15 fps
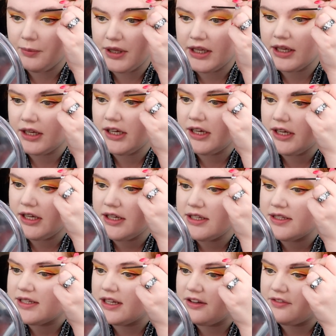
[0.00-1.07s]

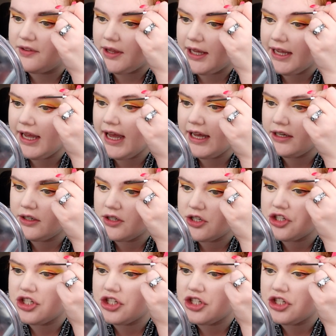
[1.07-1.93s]
because if they added